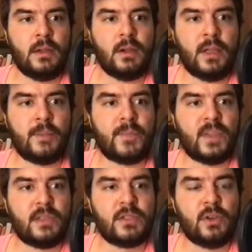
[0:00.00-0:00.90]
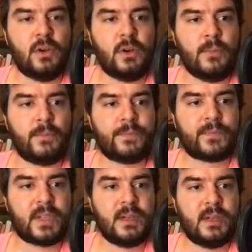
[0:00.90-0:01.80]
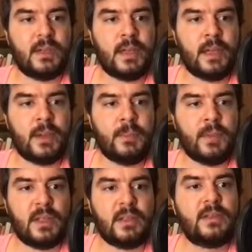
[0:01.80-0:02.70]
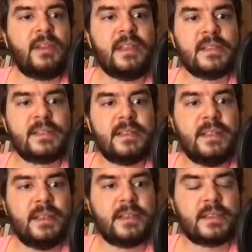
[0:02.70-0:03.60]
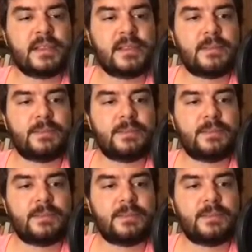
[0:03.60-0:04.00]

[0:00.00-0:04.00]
Okay, so um, this is